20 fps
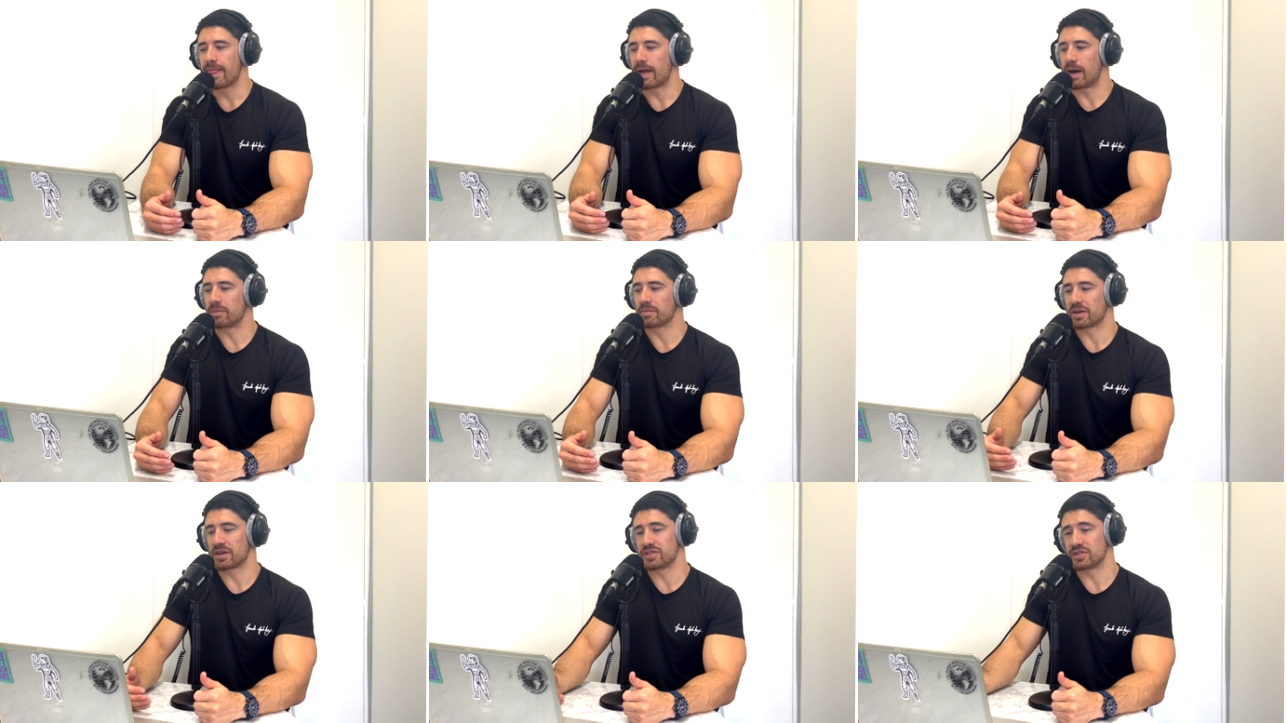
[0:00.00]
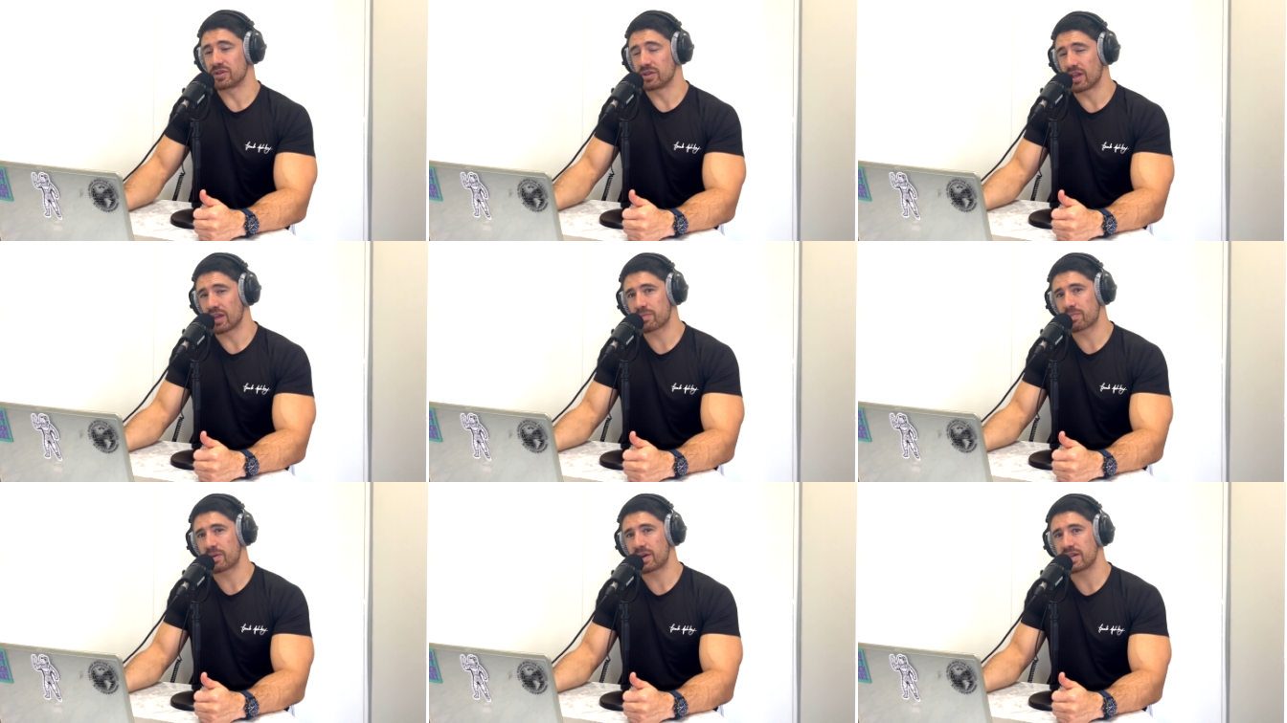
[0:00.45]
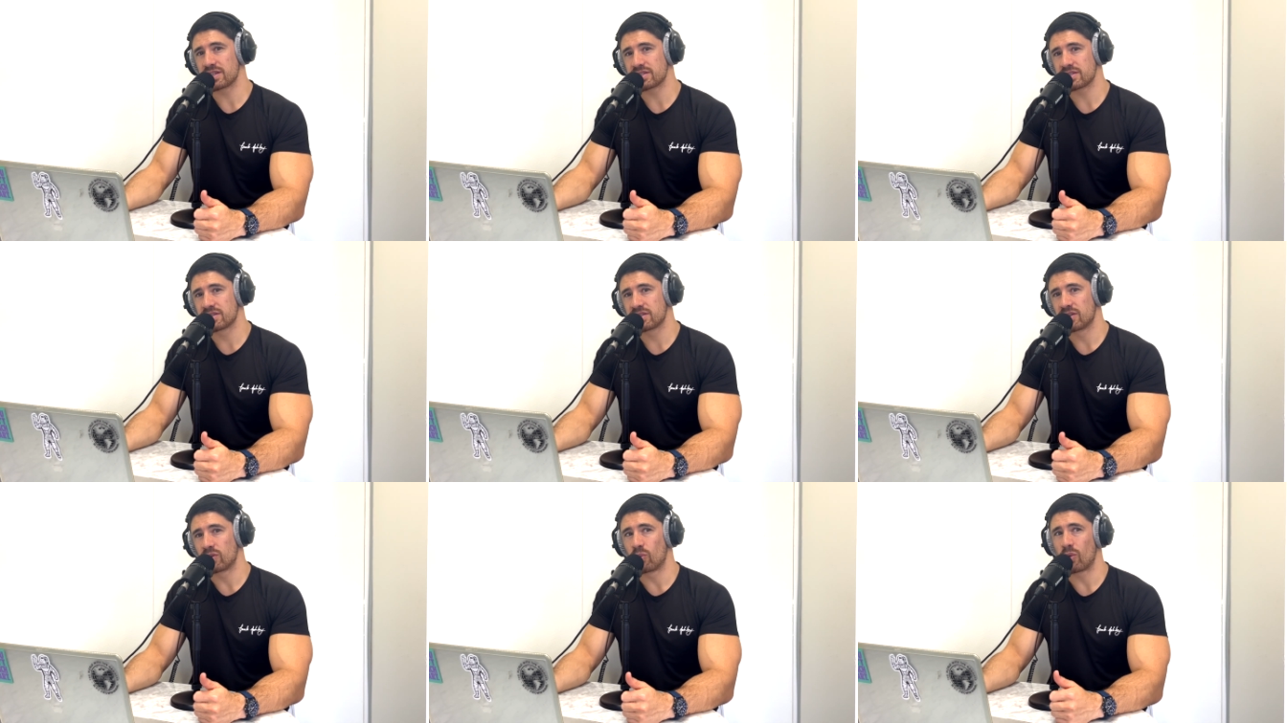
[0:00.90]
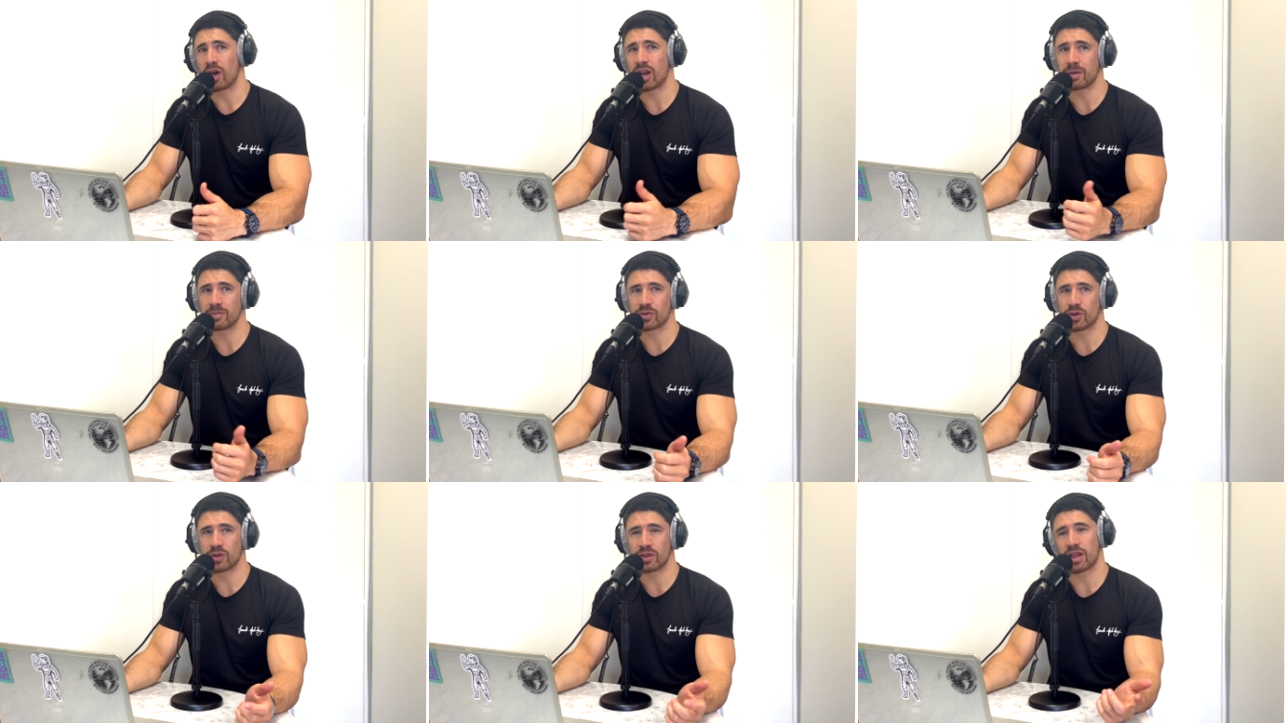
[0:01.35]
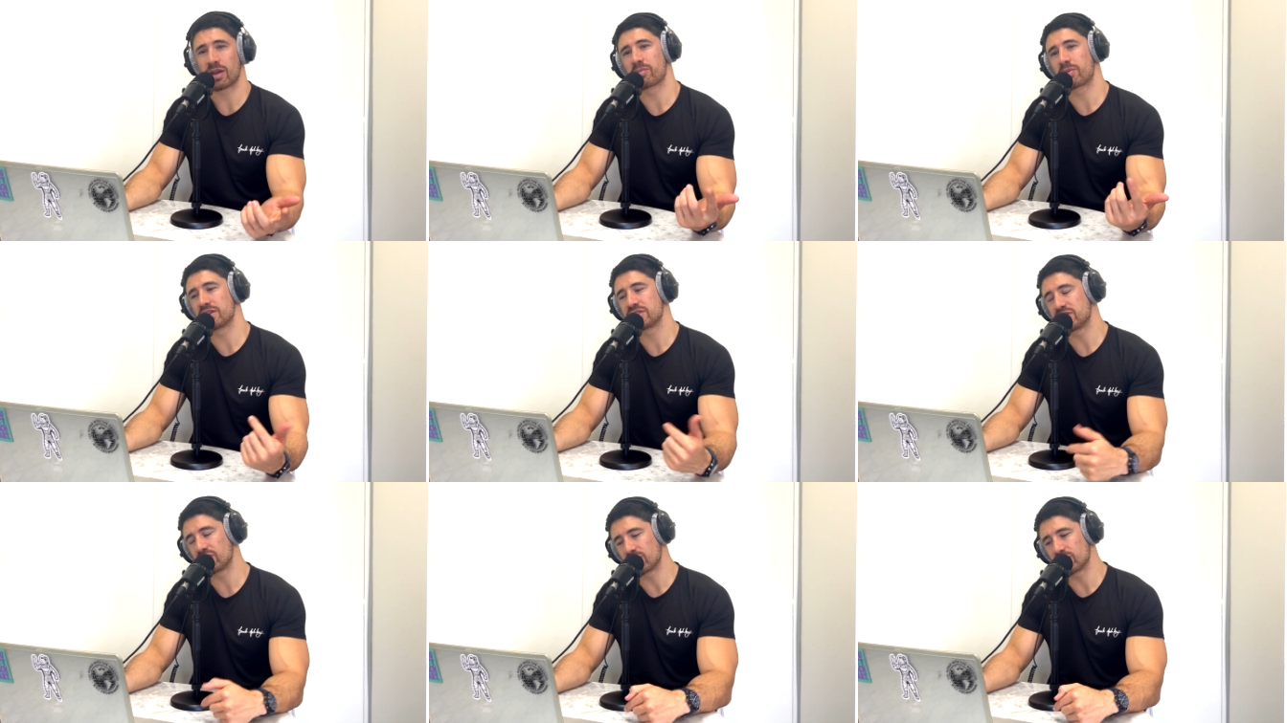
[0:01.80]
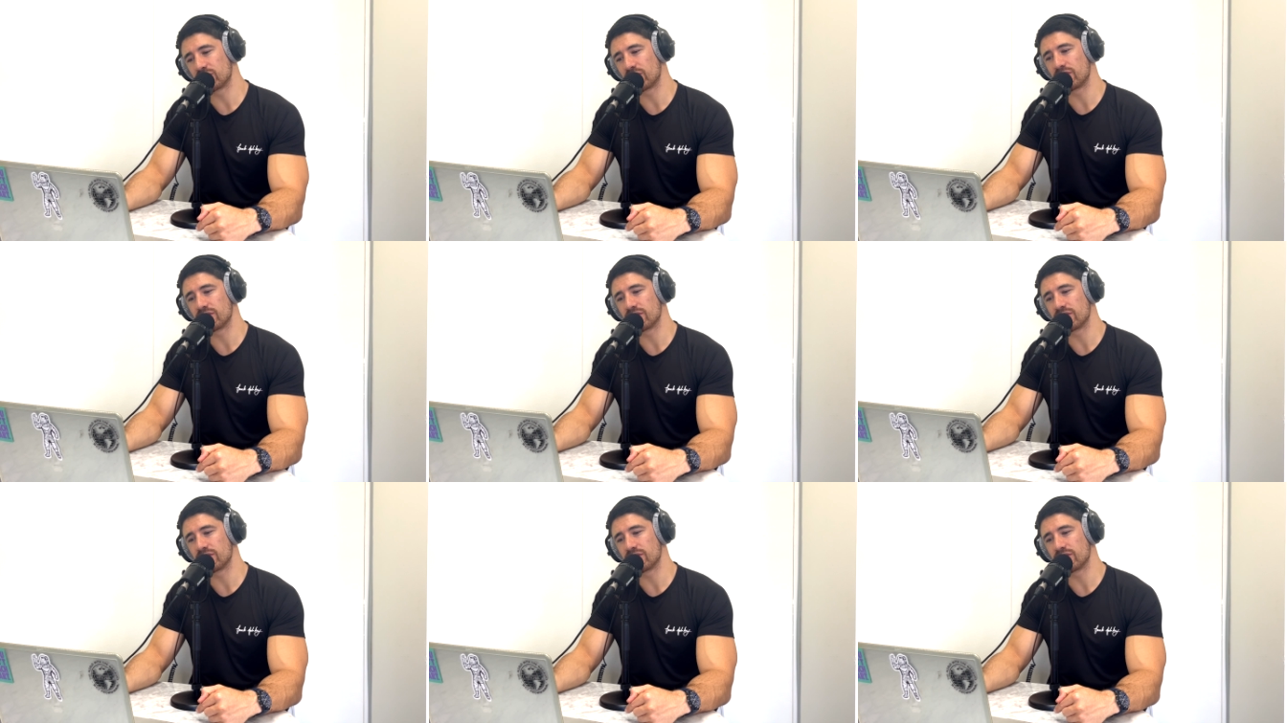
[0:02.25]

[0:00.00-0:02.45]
i'm going to do leg press while i'm doing leg press you can do